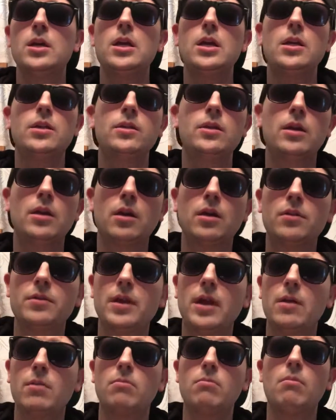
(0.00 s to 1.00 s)
in there
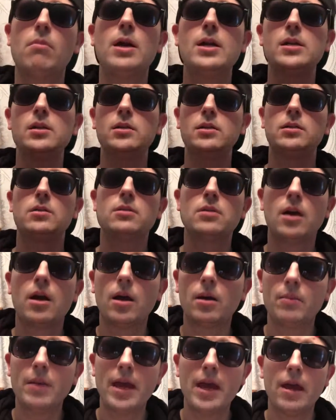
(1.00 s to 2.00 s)
that might
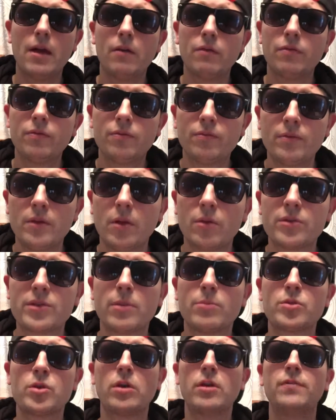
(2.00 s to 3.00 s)
have, you know,
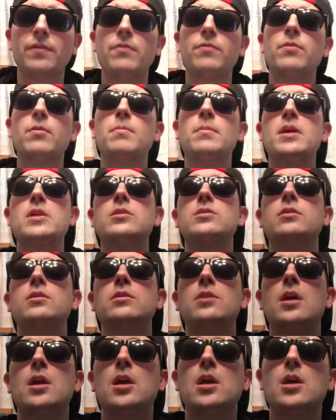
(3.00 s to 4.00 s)
some sort of information.